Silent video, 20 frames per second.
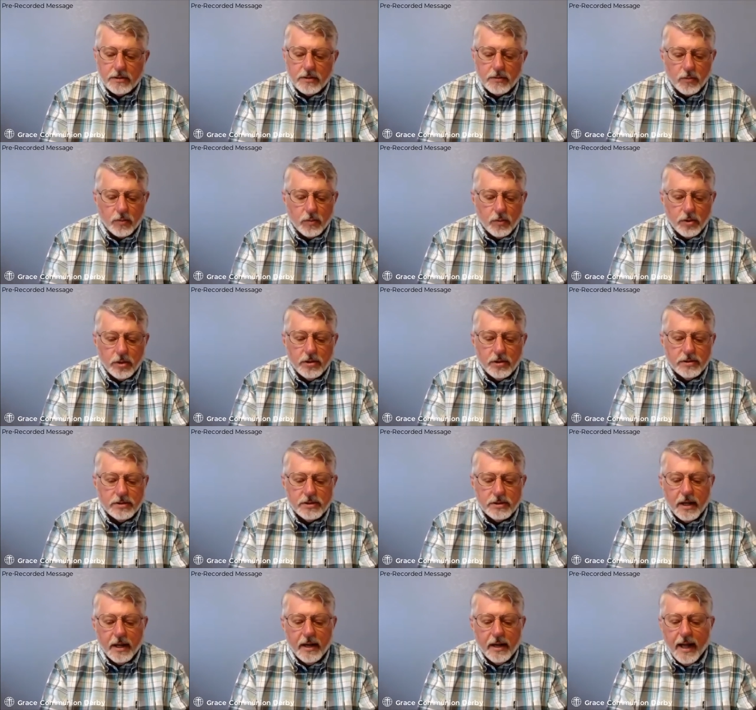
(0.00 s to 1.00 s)
words,
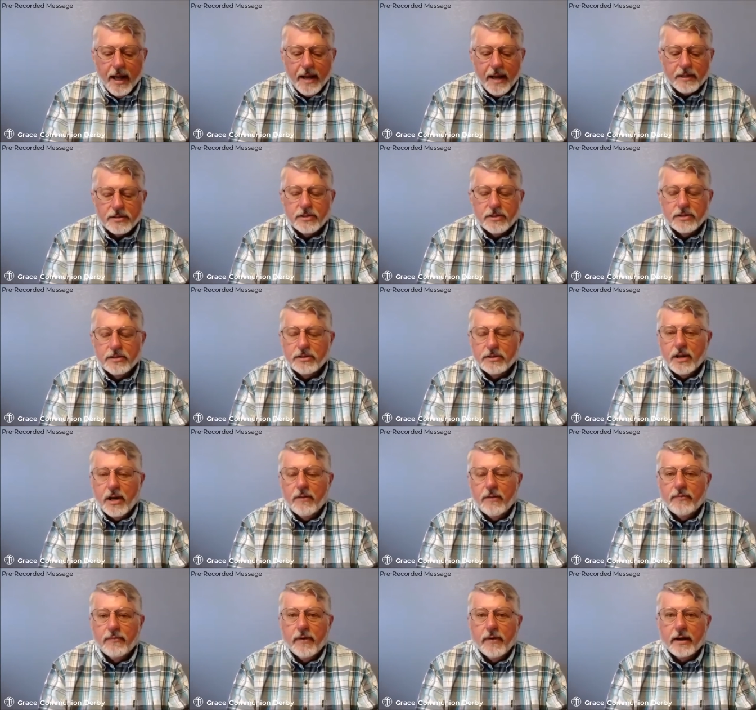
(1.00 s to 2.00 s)
and actions
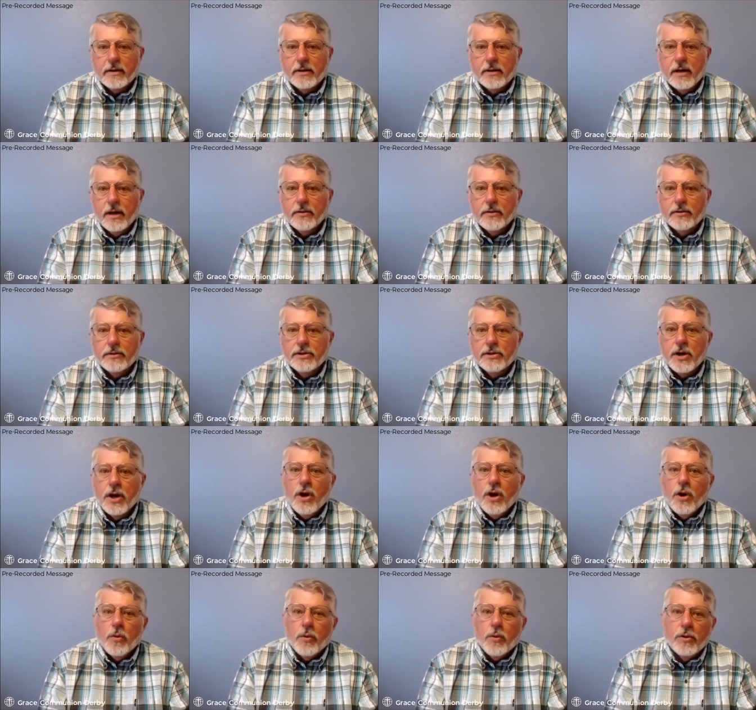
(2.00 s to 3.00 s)
affect others
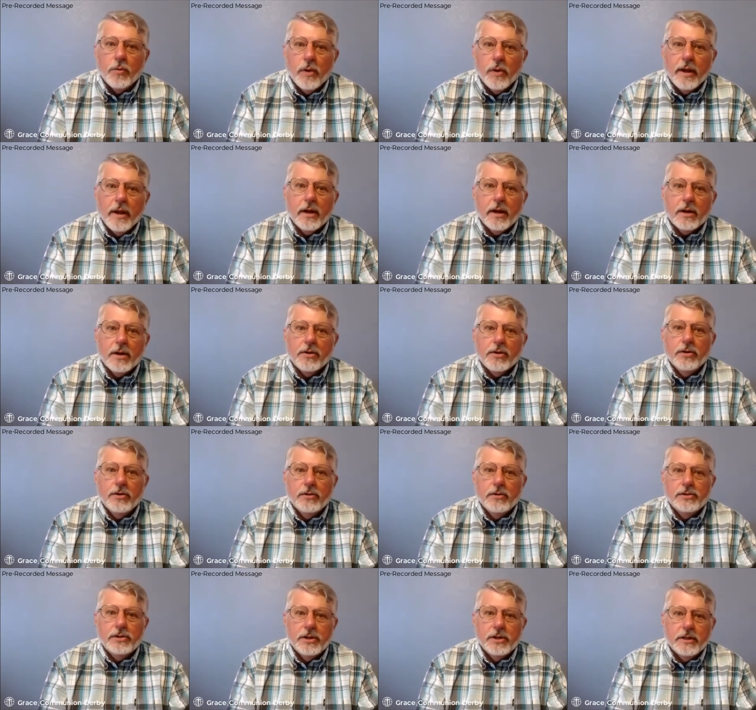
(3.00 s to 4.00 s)
when we include
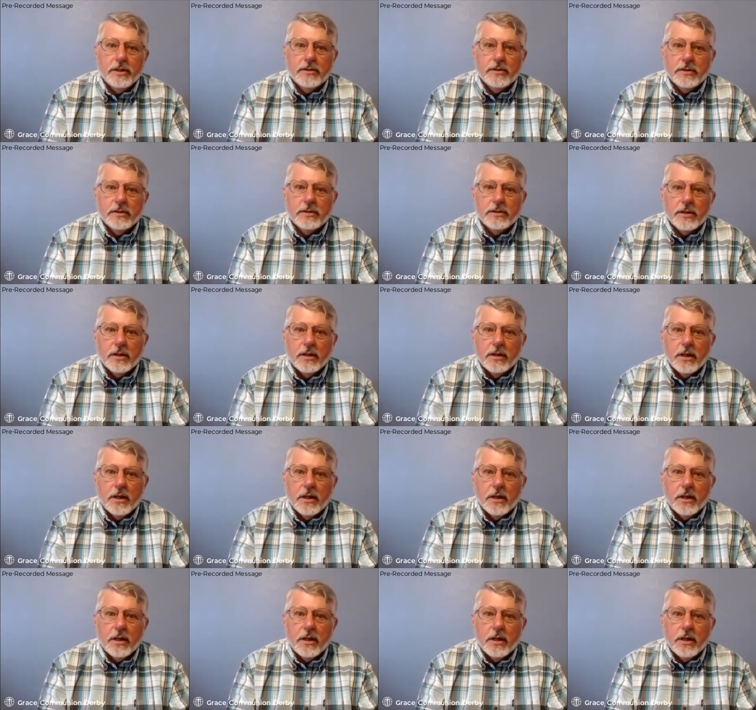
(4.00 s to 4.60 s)
Jesus